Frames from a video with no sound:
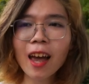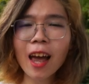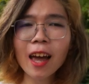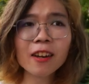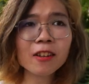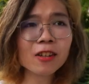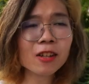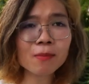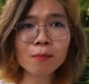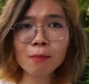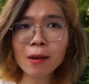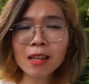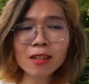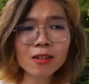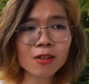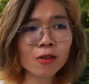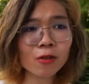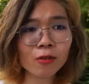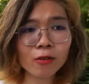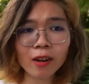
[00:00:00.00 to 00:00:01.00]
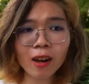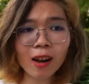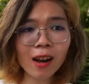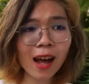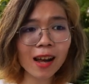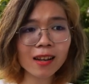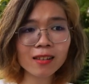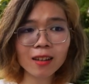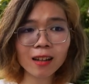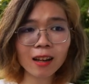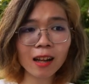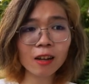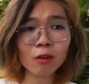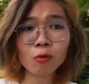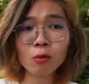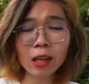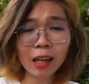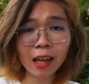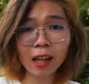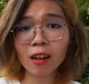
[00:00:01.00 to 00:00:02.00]
and it just makes you realize that like
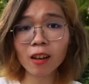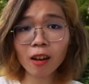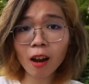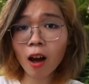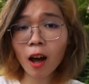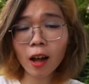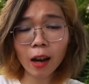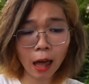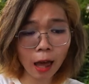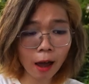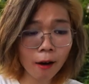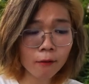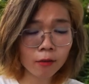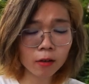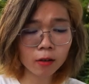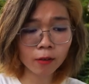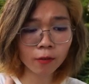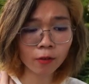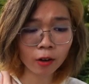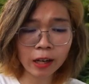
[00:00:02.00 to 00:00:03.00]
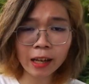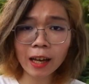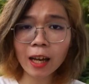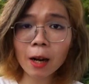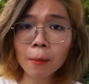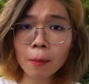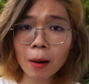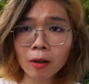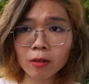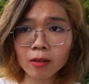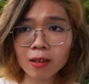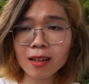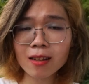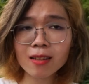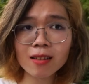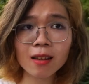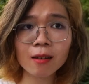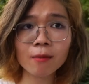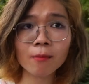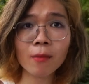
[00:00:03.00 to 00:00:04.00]
we cannot ever forget about
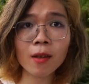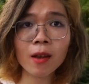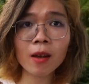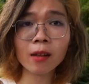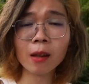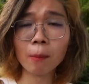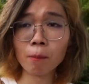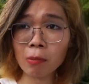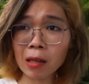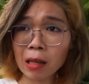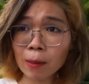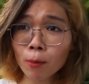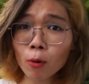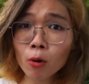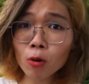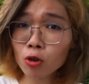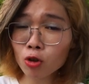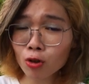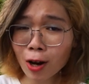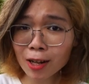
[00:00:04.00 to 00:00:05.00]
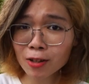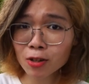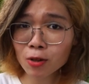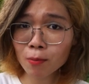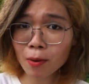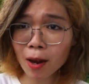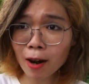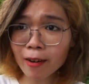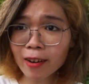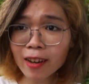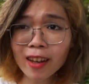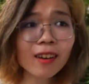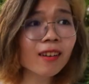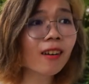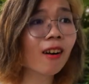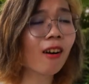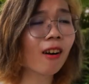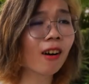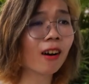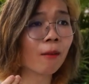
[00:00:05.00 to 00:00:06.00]
this, and the people who tries to bury it
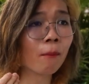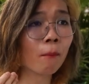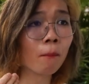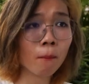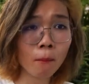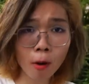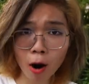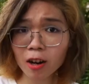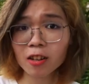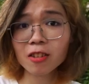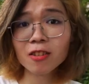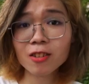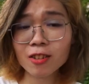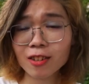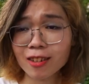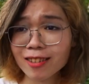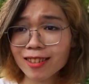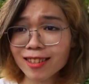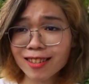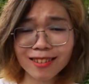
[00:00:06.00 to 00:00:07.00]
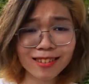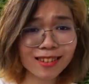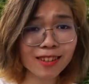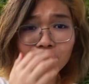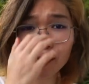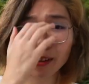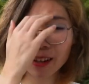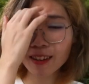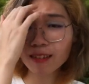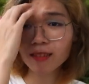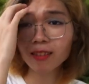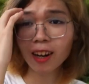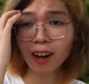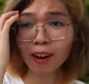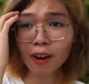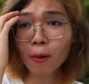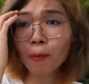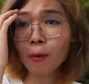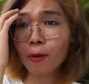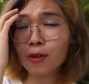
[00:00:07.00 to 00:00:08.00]
are monsters. You know, they're, they're
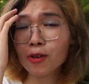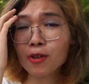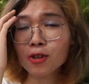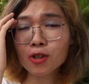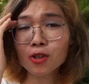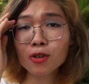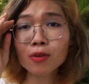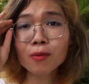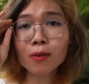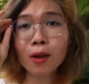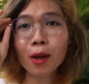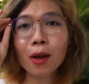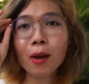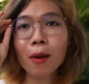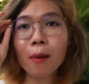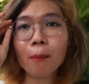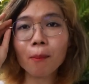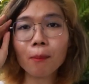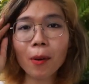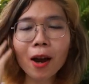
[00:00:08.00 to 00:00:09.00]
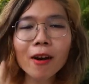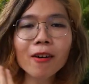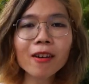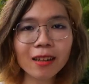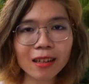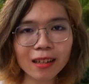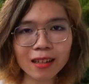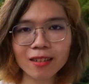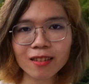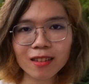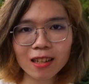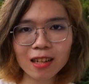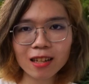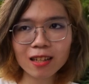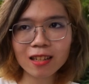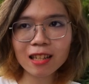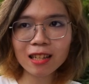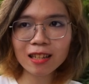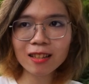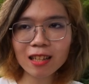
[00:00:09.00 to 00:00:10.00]
terrible. You shouldn't bury these
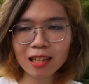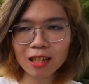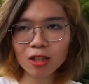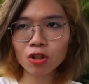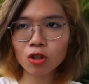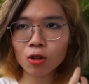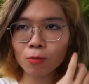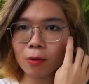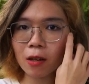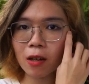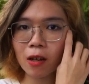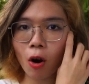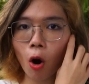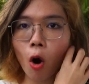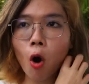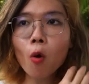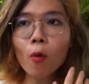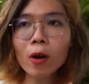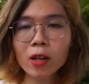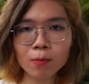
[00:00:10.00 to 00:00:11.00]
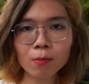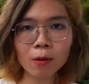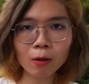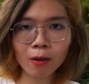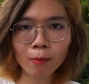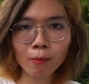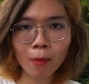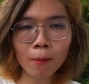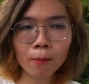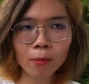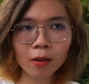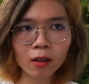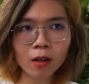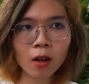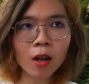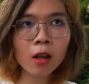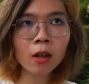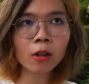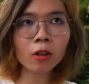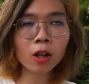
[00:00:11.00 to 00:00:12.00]
things. These things should be always be remembered,
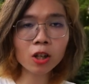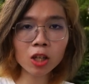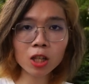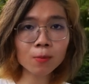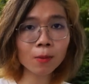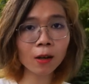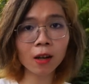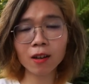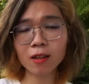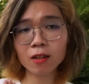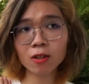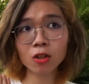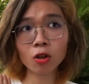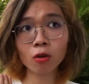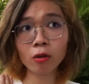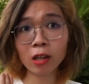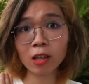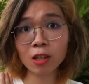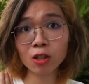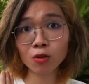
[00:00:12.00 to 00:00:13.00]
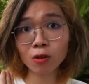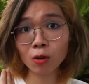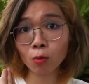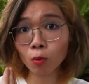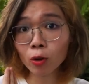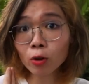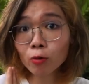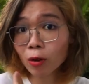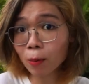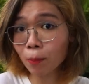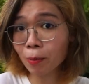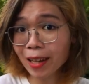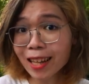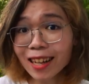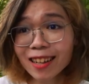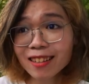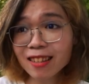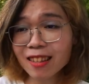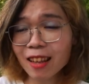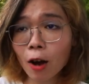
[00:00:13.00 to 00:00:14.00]
not just because so history wouldn't
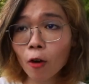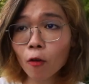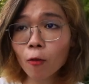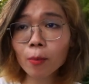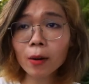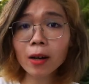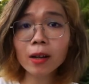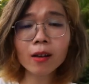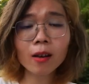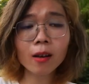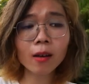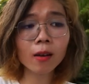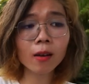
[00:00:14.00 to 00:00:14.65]
repeat itself, but